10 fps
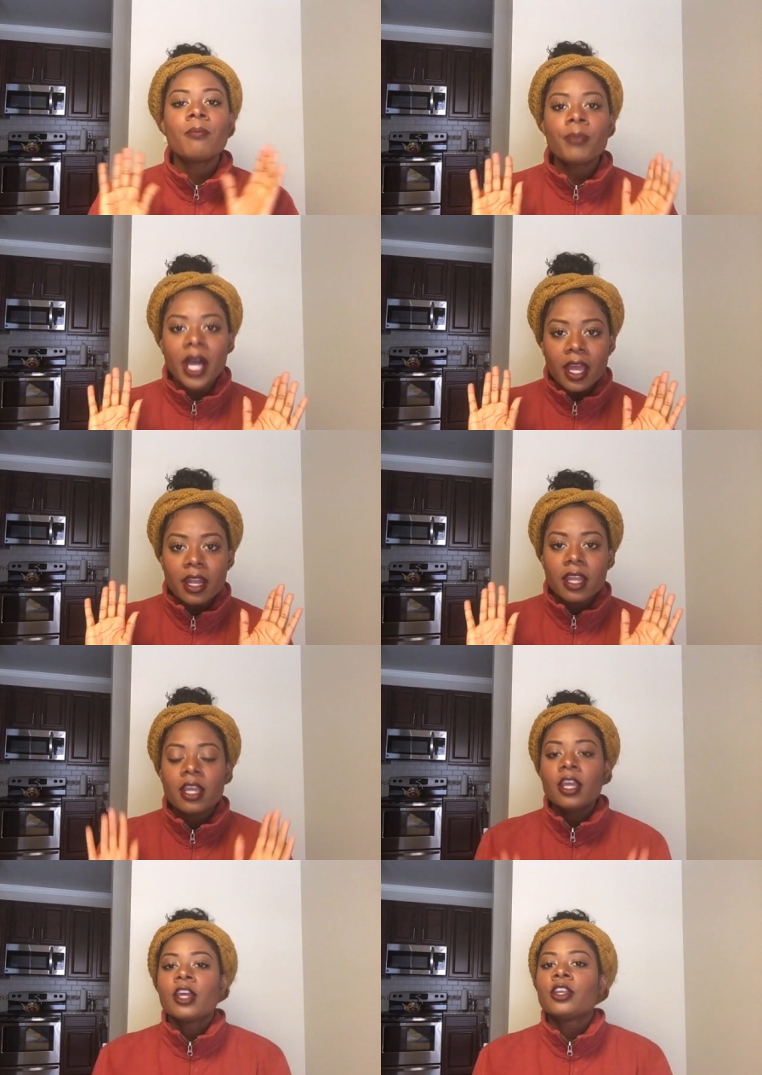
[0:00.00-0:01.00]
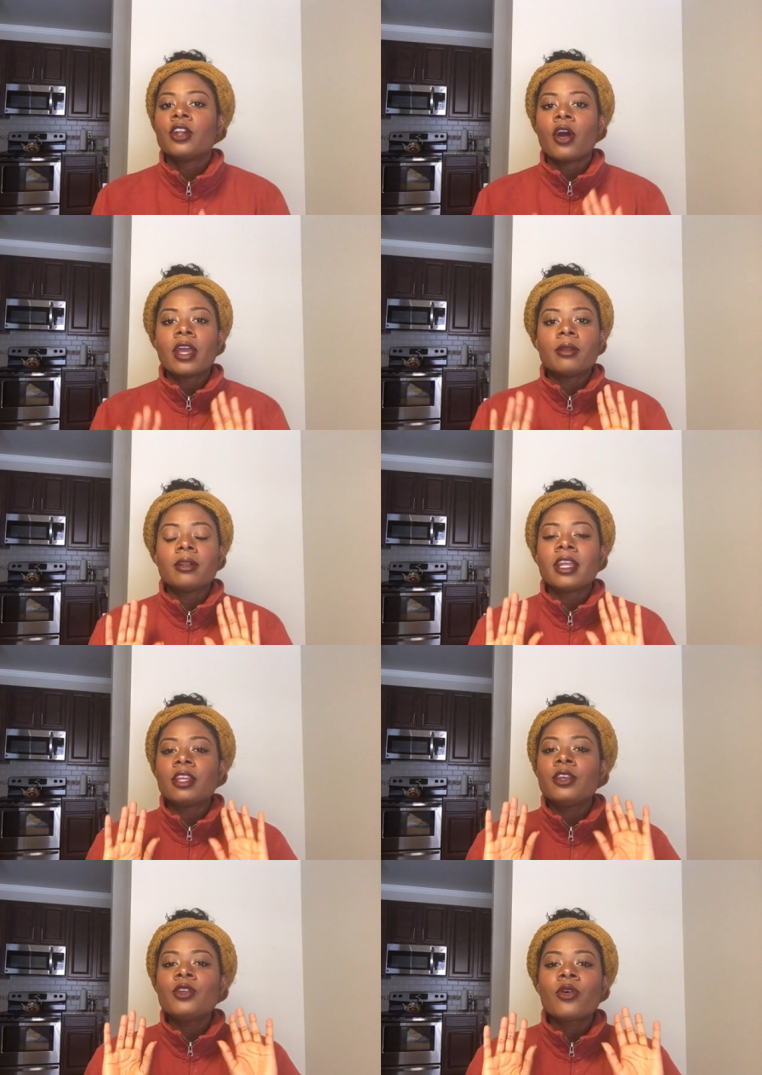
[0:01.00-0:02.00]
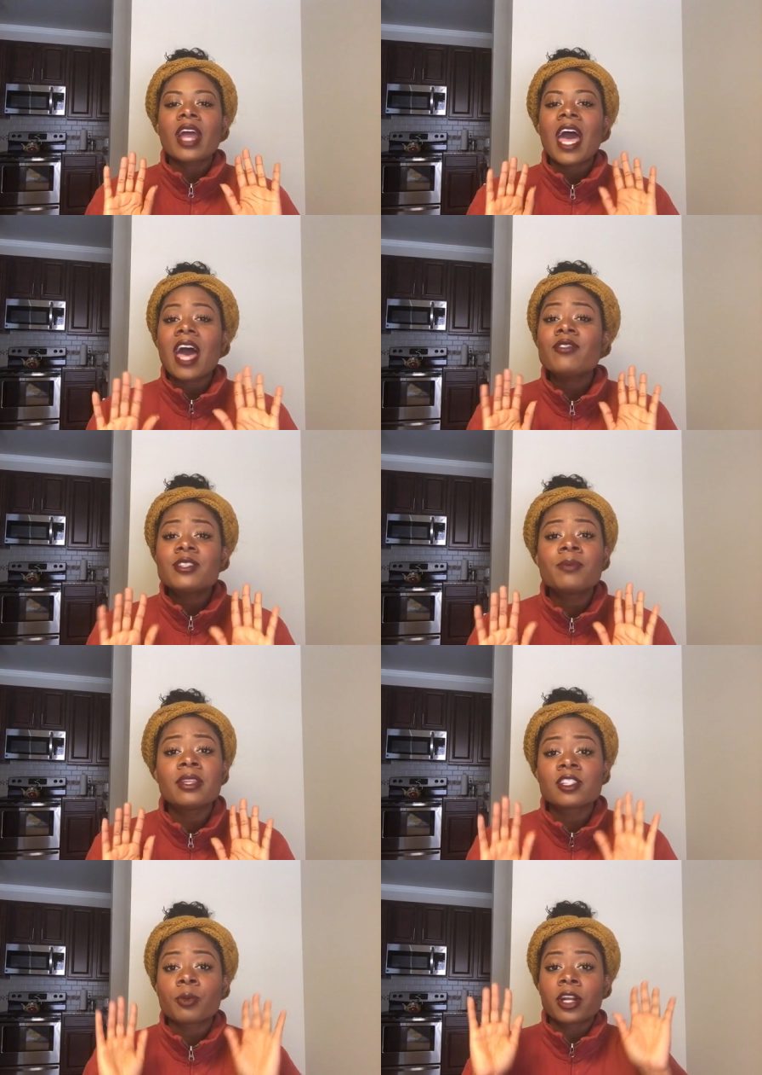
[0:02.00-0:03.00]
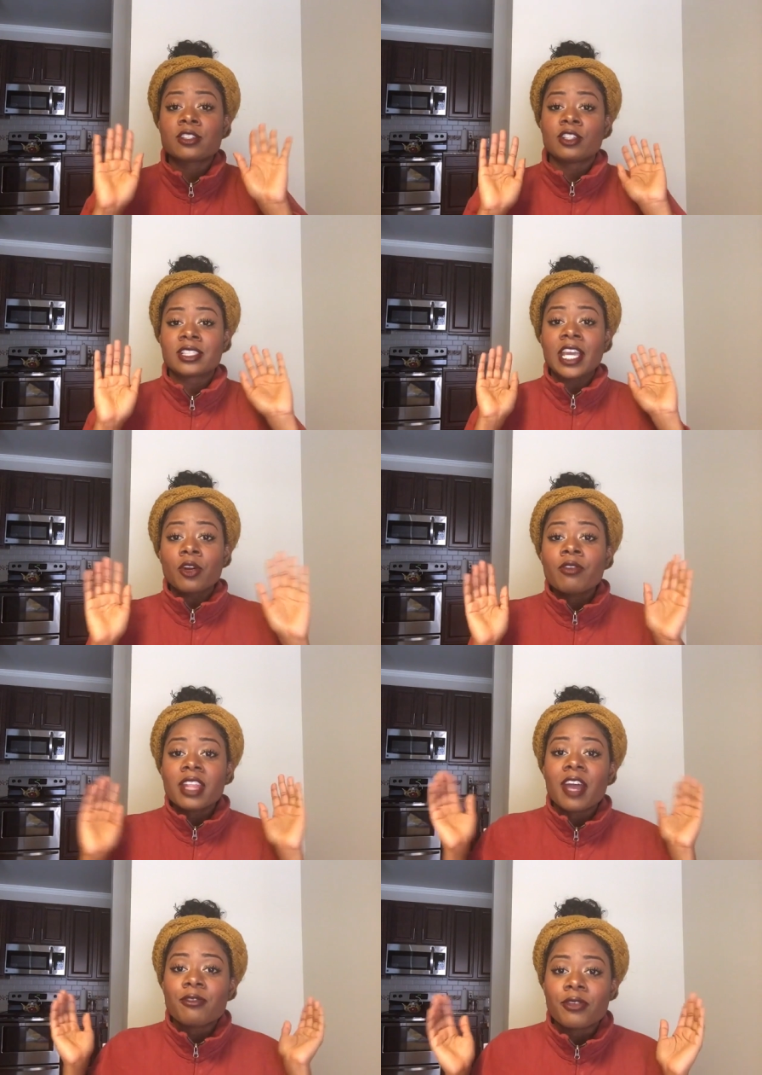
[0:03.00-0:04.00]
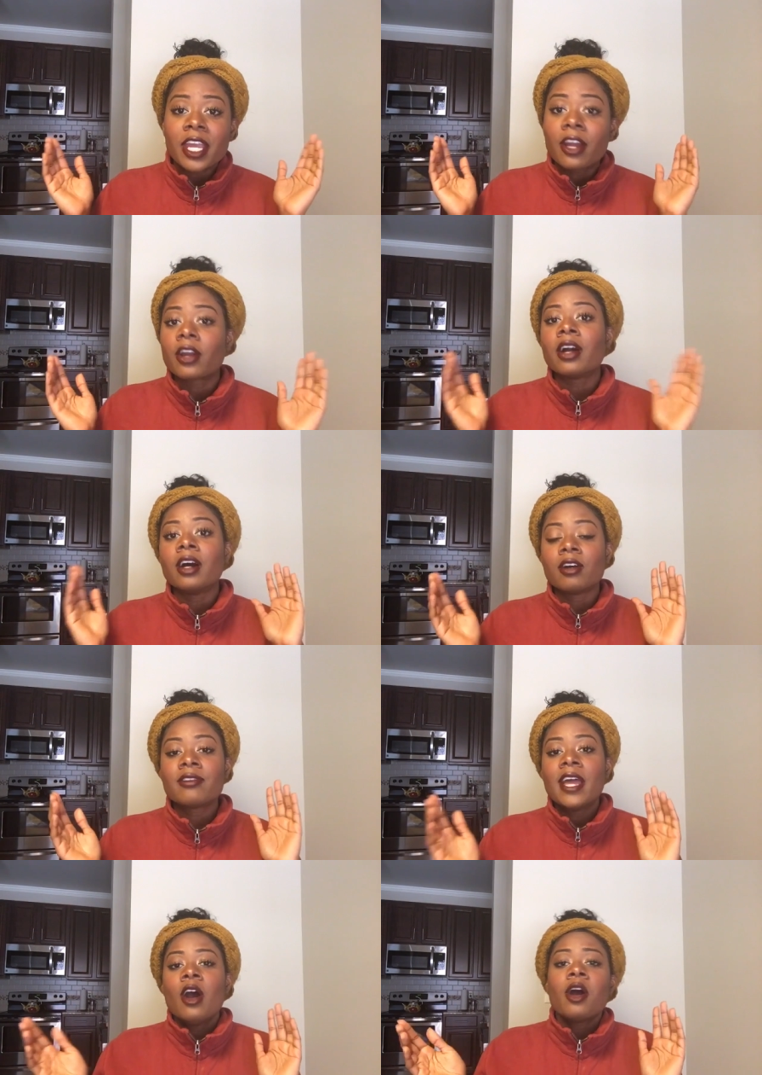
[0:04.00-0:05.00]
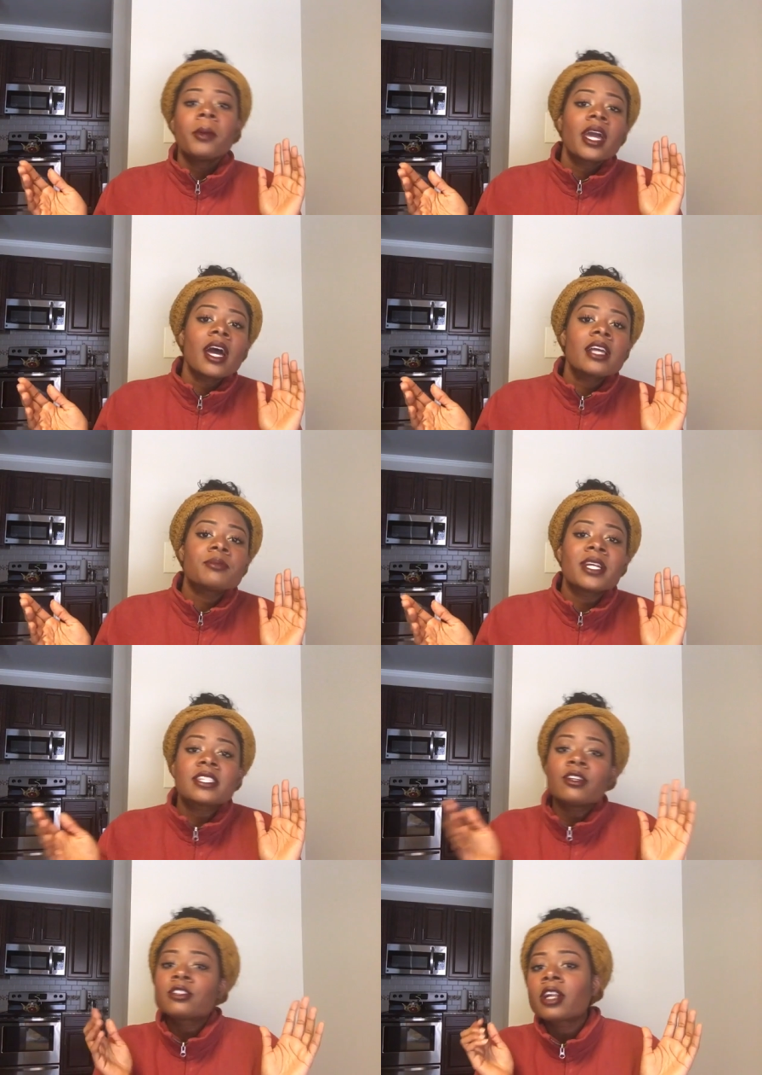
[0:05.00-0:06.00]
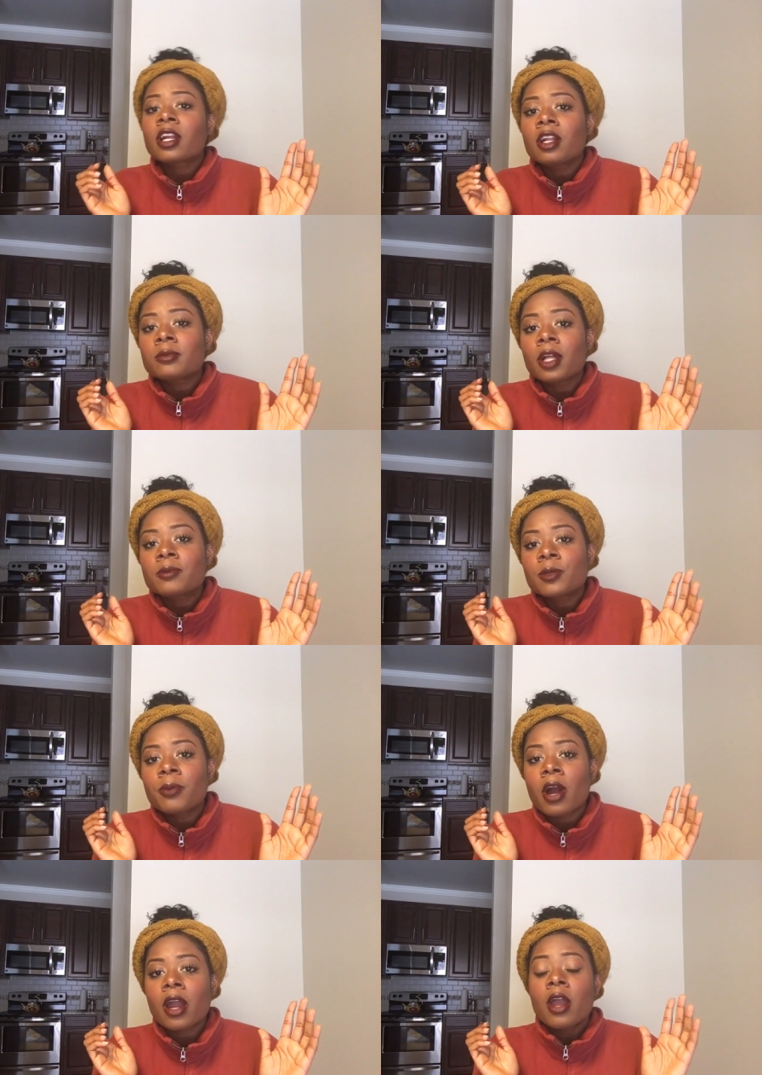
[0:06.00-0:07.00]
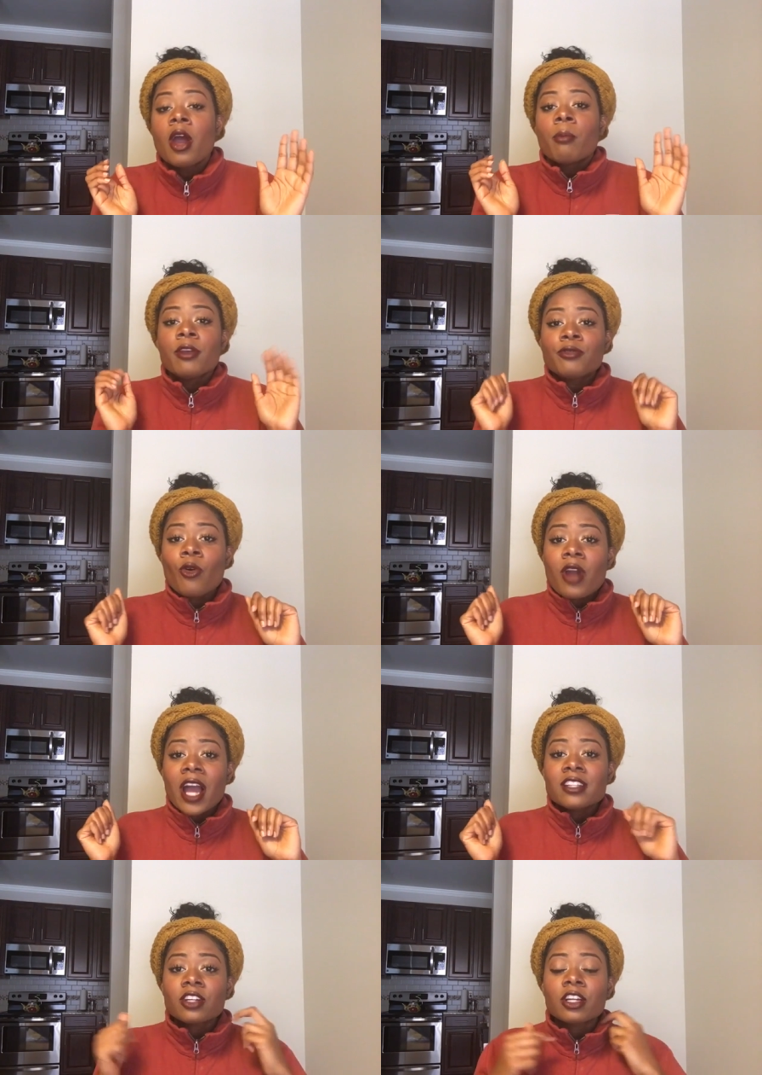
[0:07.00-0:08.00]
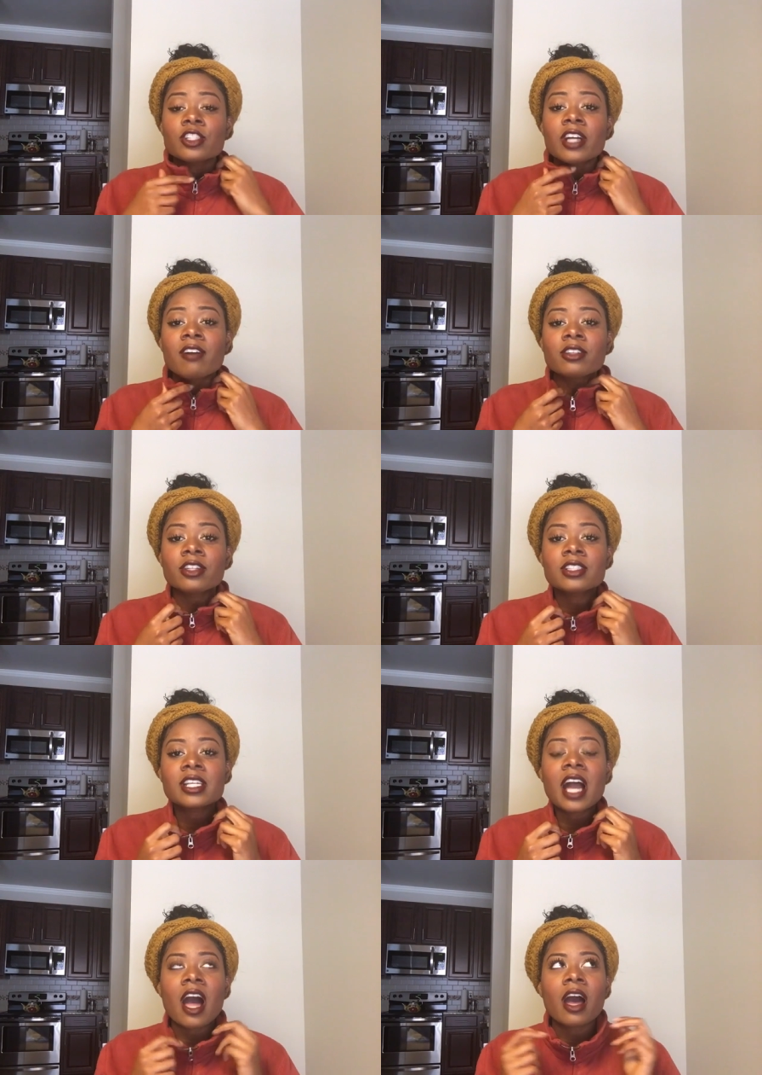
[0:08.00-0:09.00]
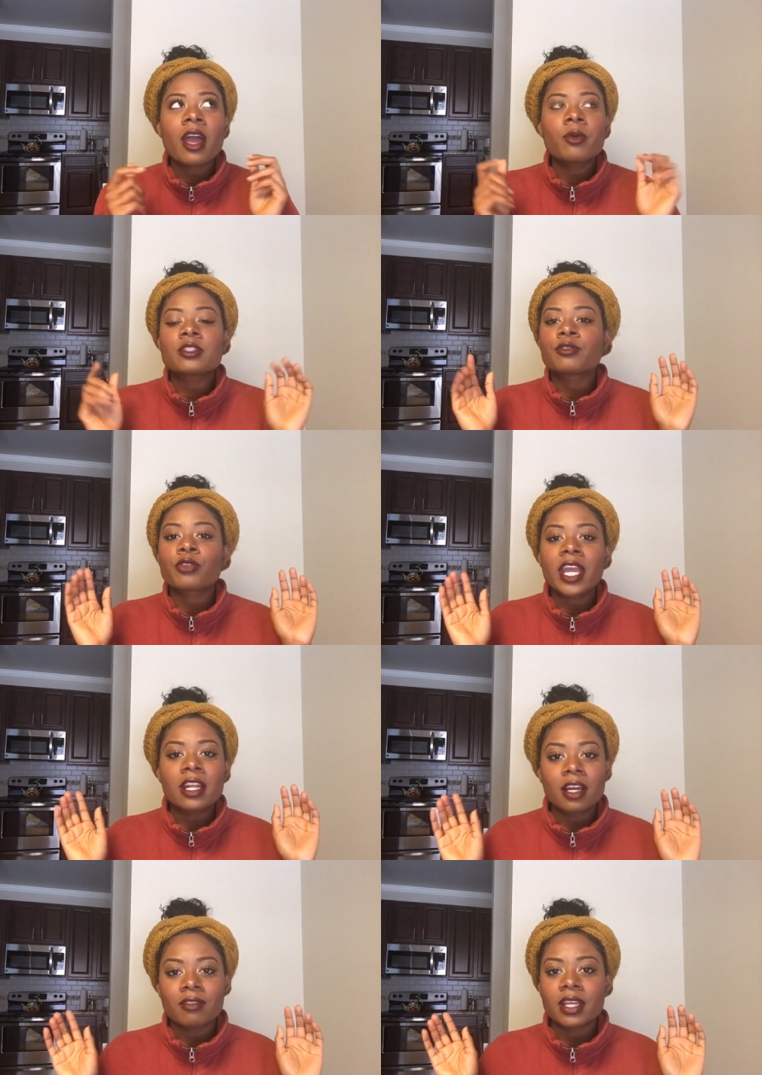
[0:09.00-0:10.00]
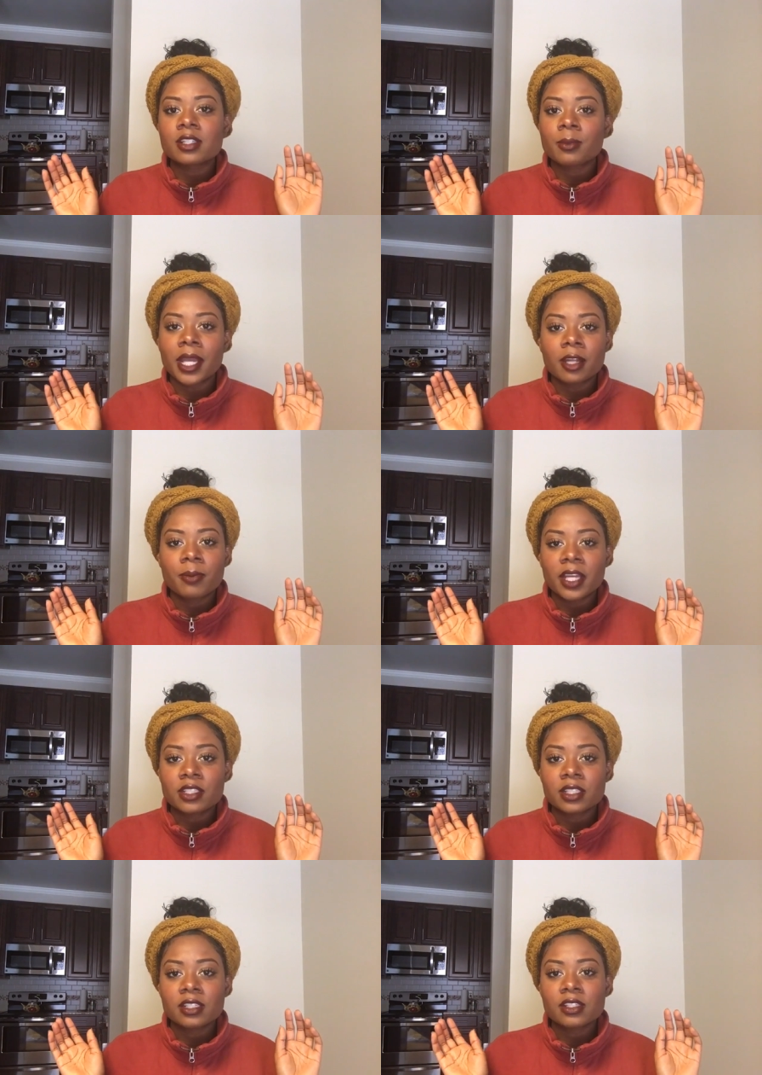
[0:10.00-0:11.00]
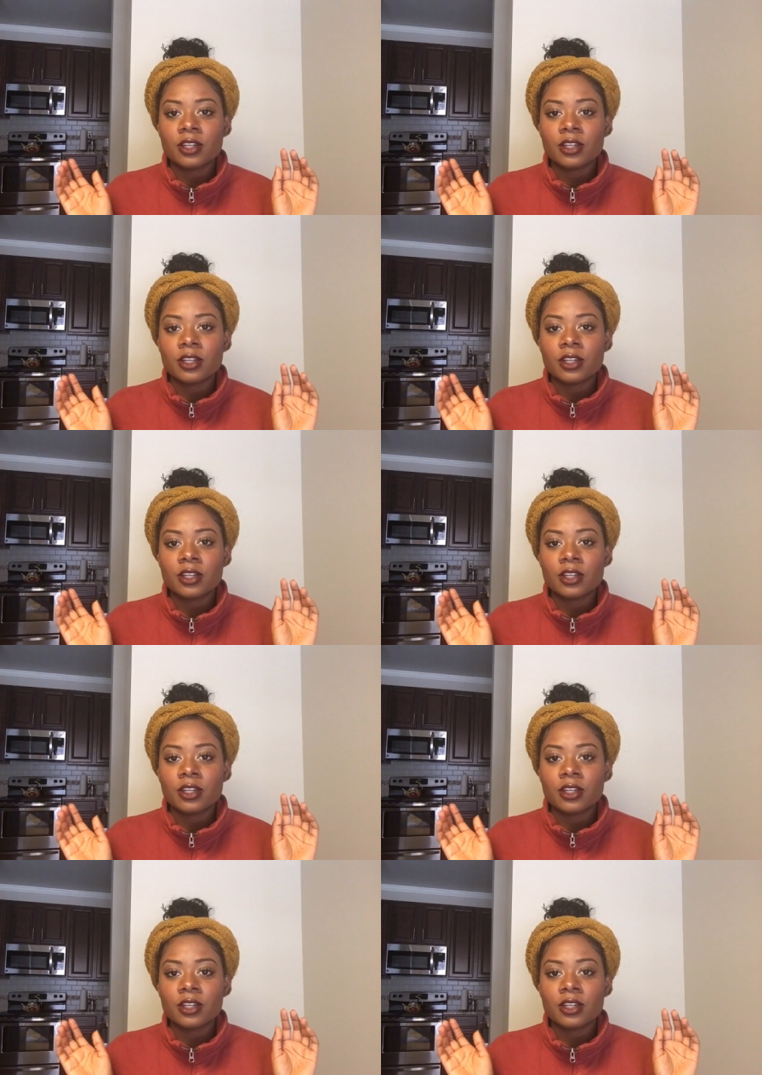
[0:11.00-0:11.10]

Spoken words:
But, you know, you don't have to be the smartest nurse. Get over that fear of, oh my gosh, my skills are not all up to par. Before I started travel nursing, I was afraid of intubated patients.